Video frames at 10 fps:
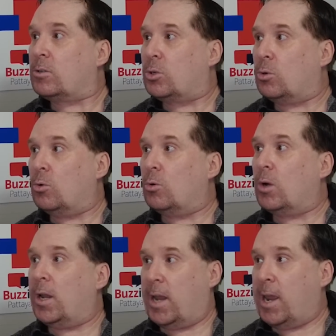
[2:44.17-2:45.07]
to
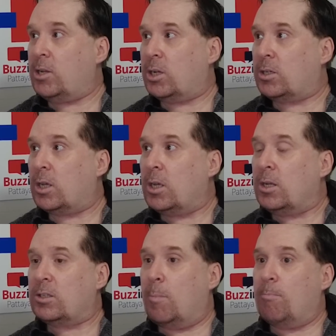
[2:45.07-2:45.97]
an agent
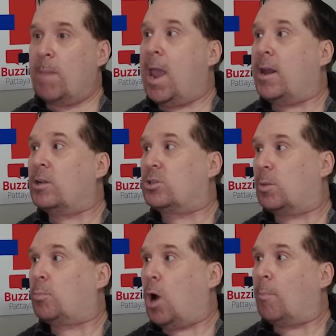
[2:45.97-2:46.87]
to manage
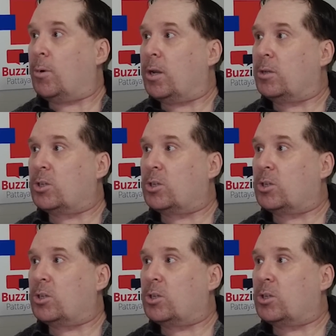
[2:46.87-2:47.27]
the property.